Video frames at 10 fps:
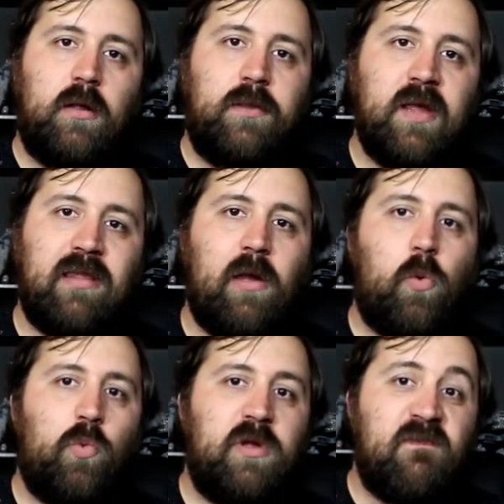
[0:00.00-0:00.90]
they say
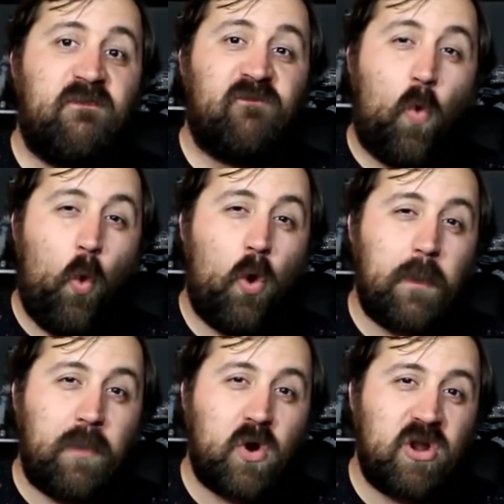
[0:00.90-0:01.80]
only four
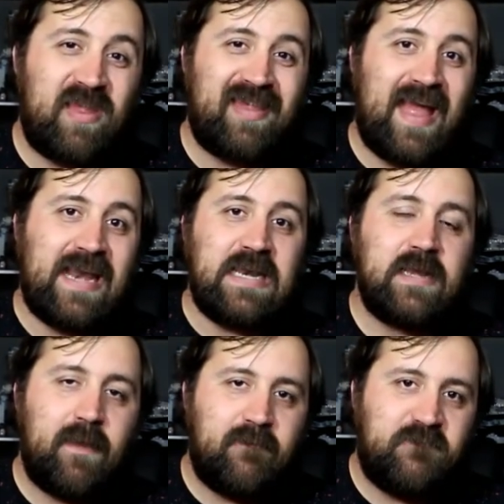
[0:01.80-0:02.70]
percent
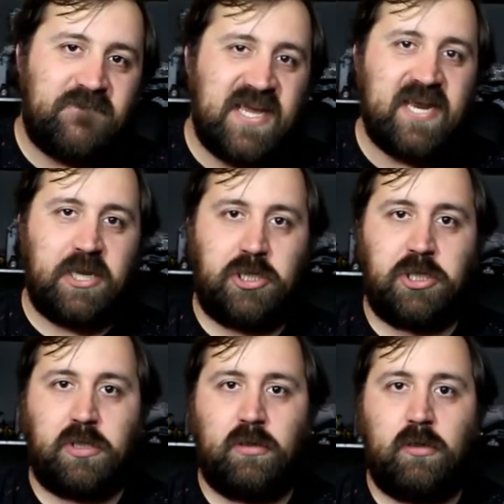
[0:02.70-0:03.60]

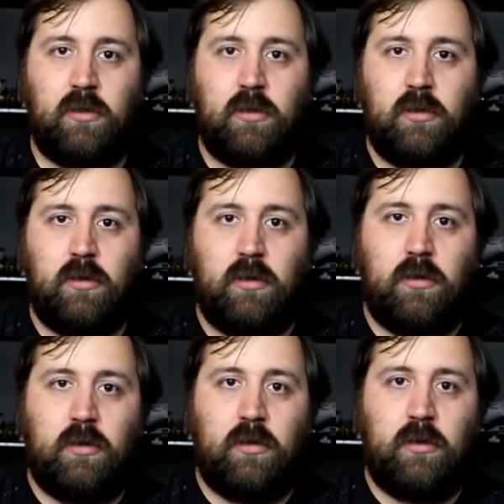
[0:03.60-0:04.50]
finish.
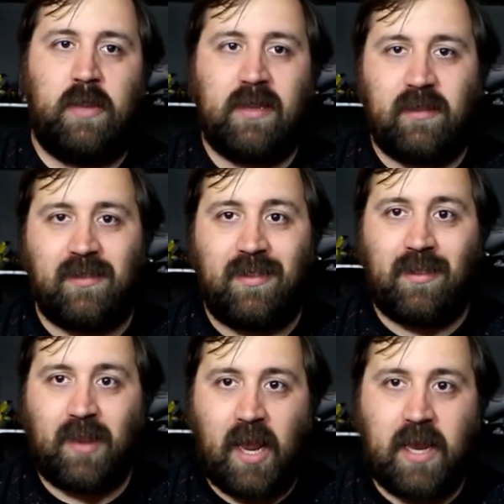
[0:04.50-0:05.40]
That's
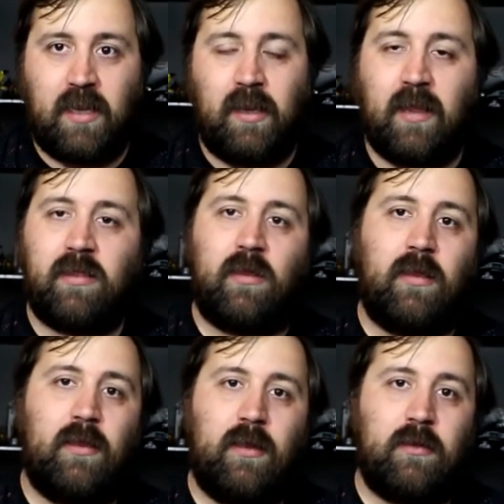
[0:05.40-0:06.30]
insane. That's a
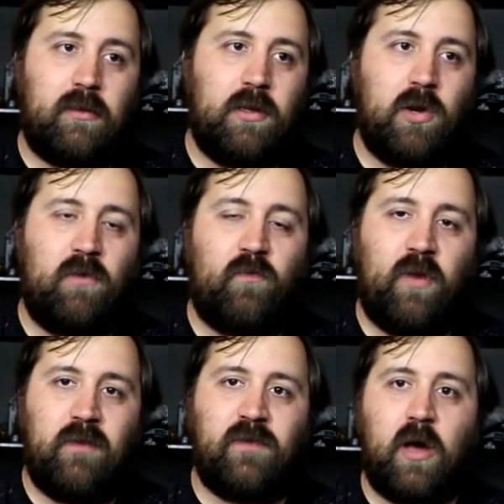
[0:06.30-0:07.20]
you know if
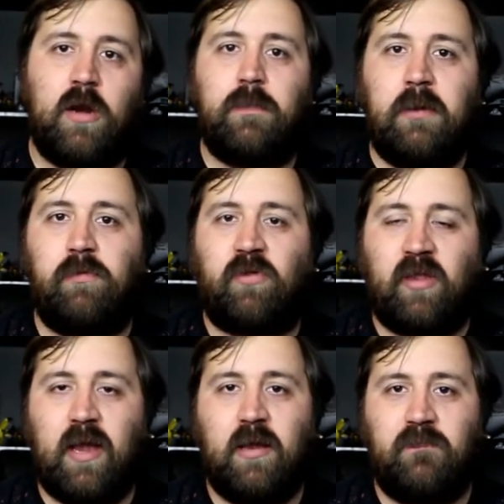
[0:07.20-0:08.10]
if hundred people
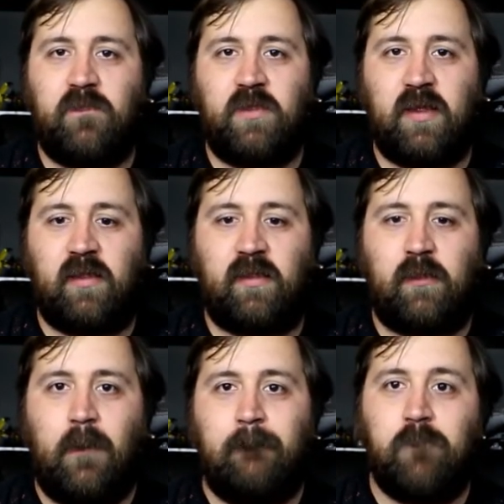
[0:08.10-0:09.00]
sign up for this,
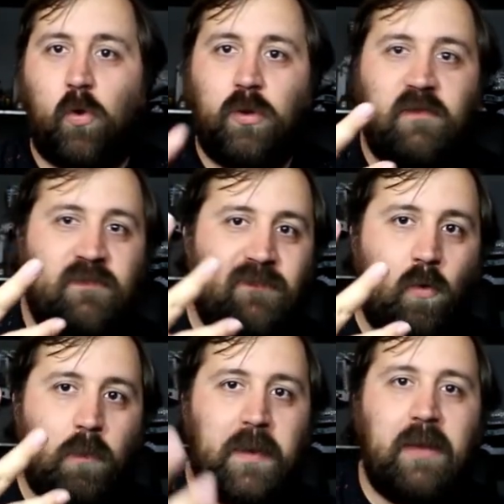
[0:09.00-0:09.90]
only
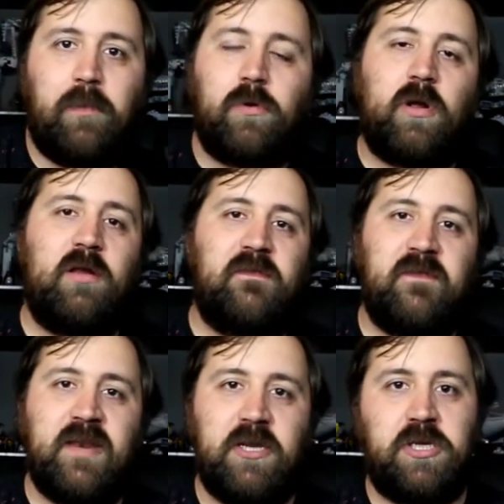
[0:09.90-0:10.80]
four people are gonna
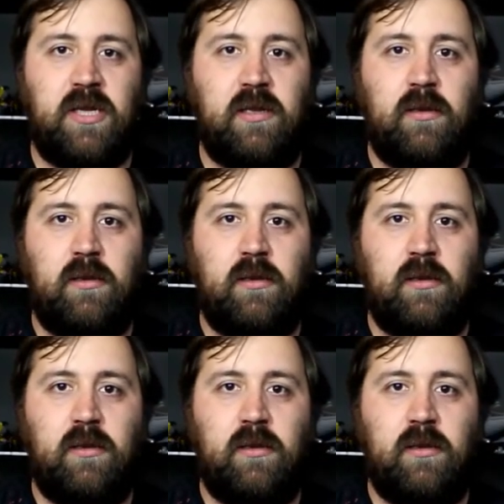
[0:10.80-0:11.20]
finish it.